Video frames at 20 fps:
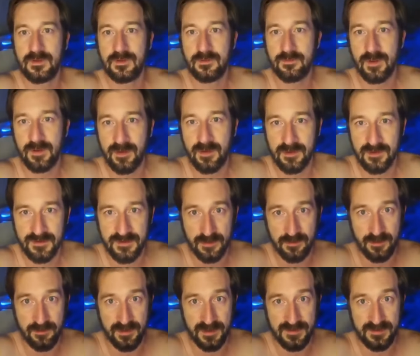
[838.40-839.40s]
look way better
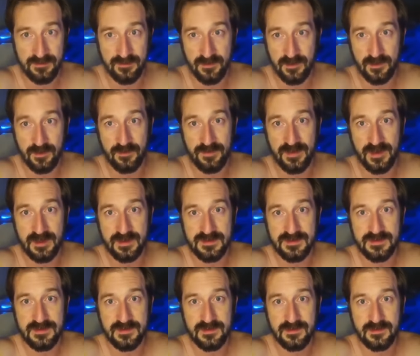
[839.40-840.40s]
sober. Best of luck. Oh,
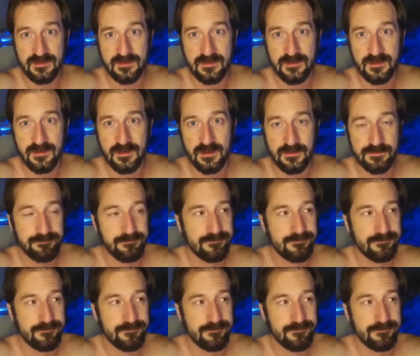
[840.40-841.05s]
thanks. I